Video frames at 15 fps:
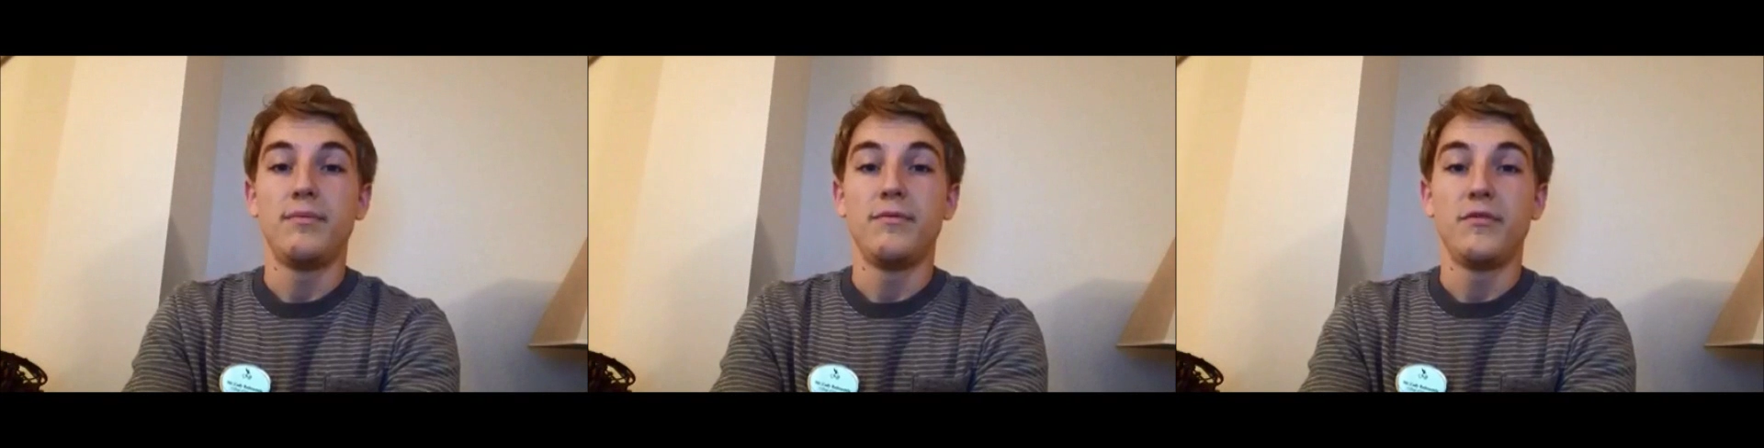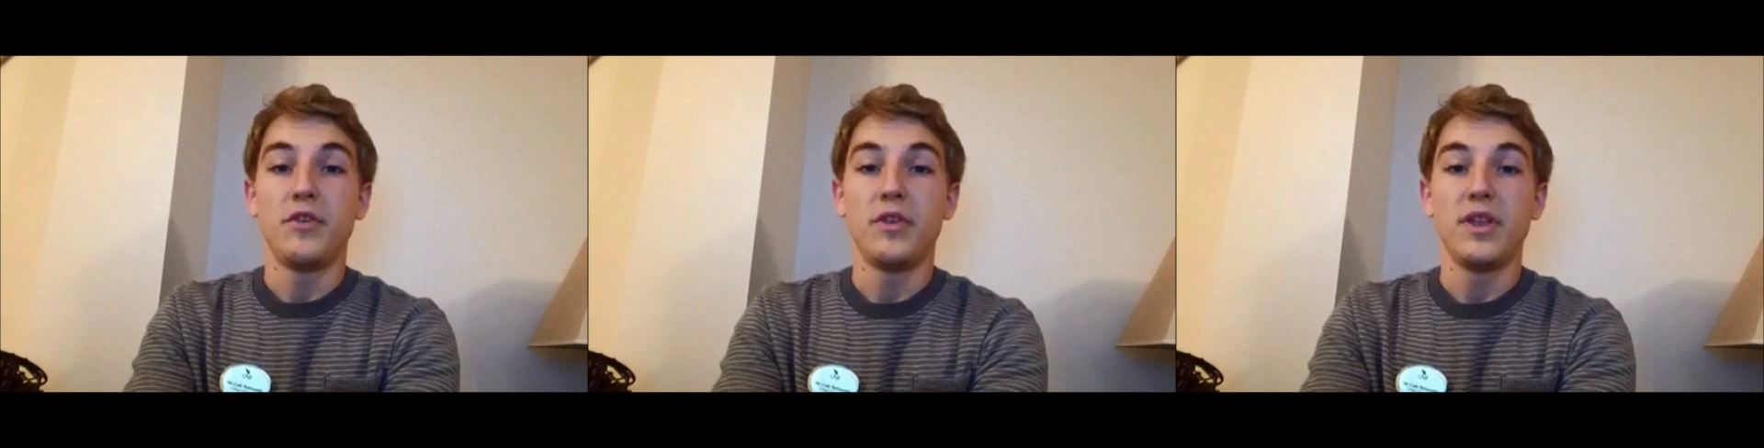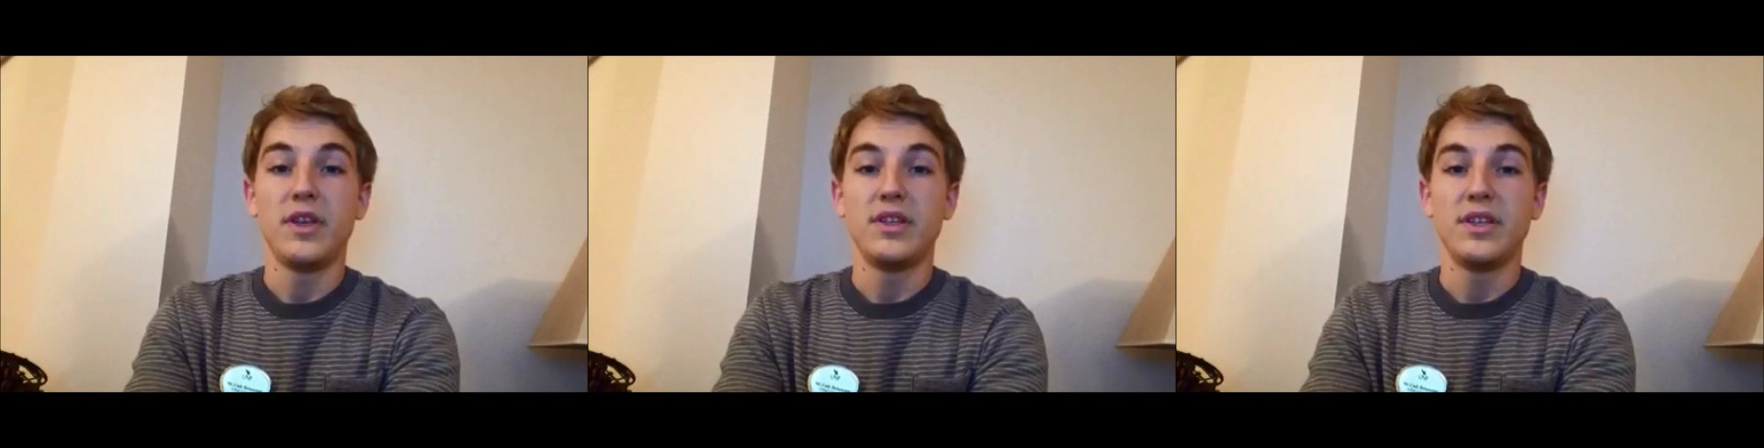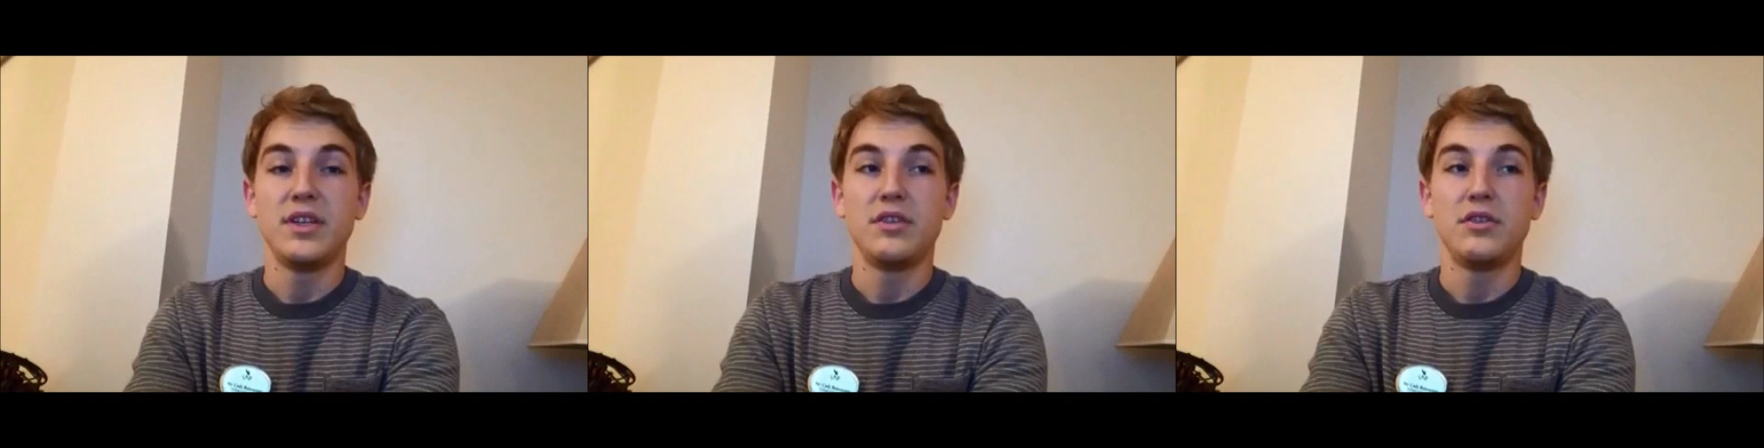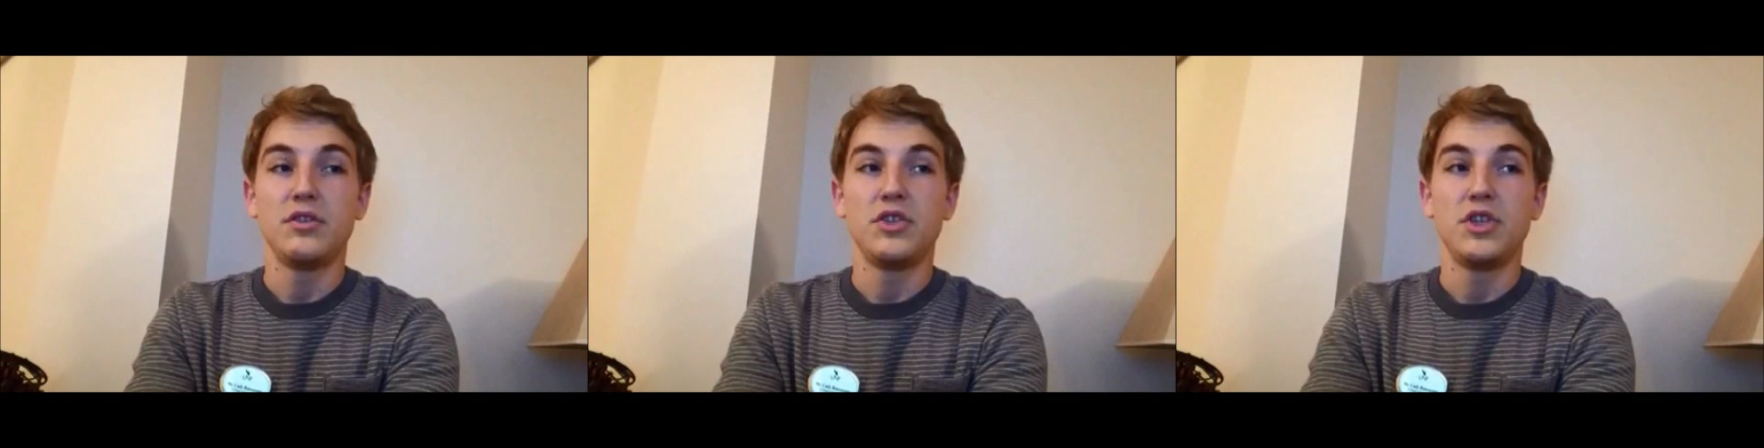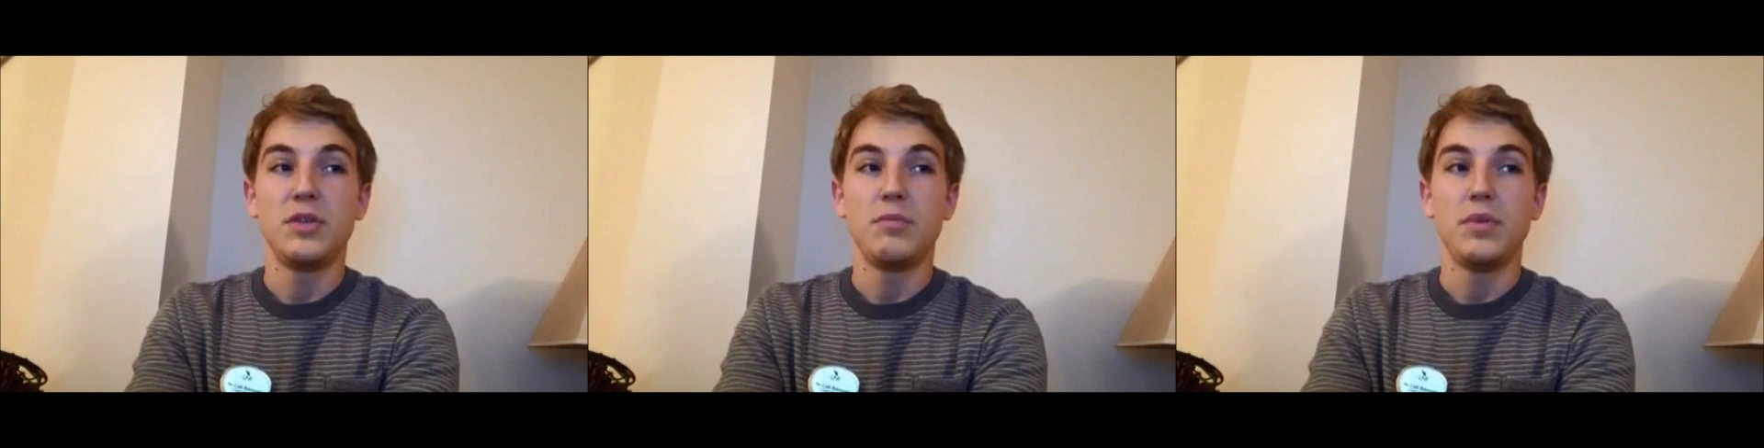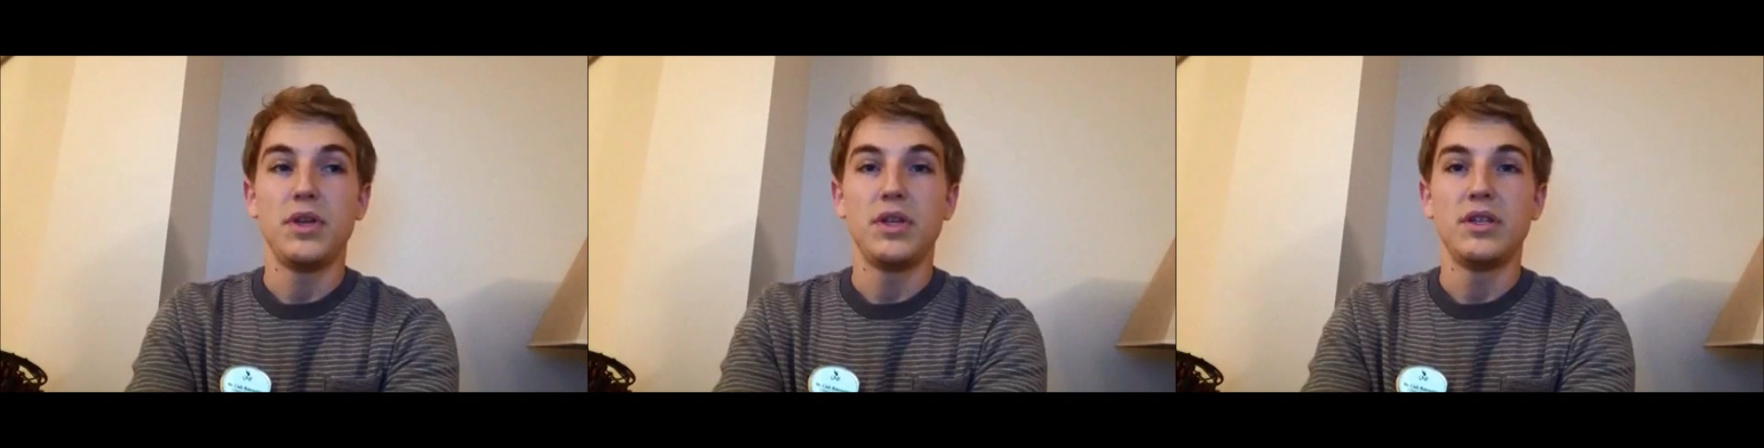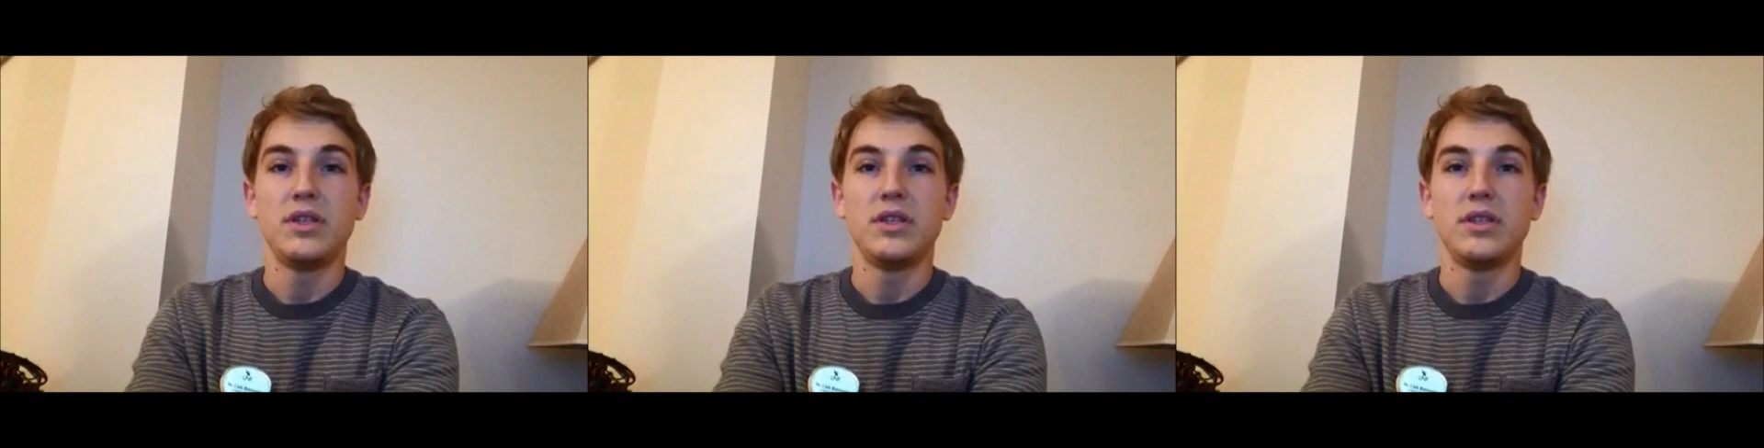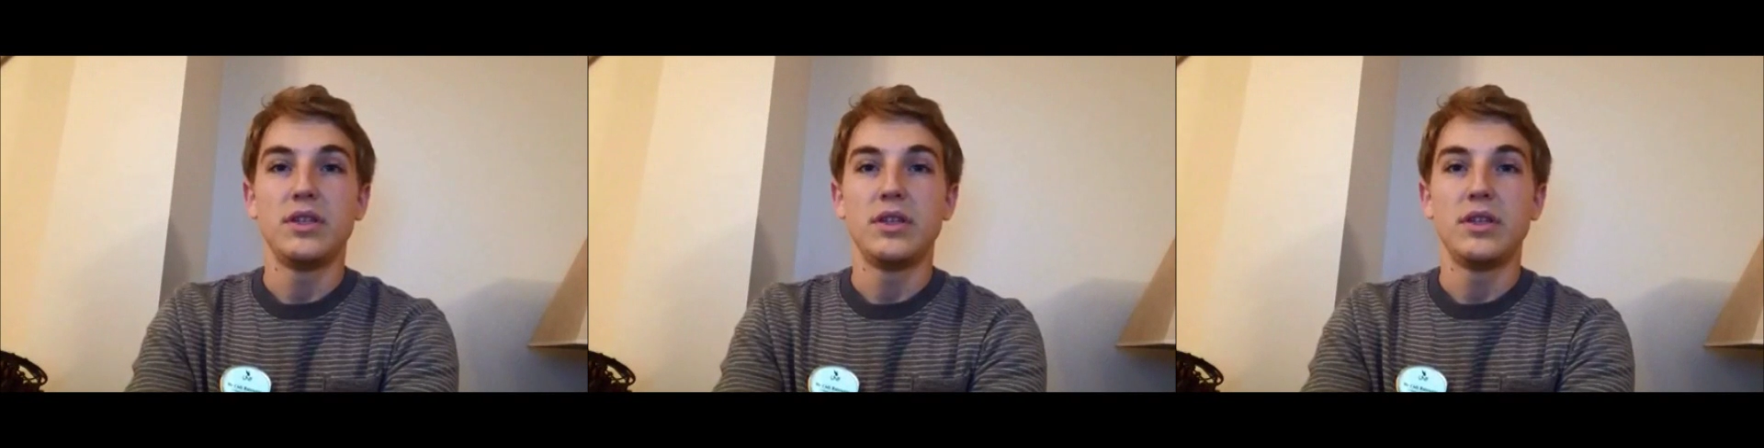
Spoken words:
for this internship is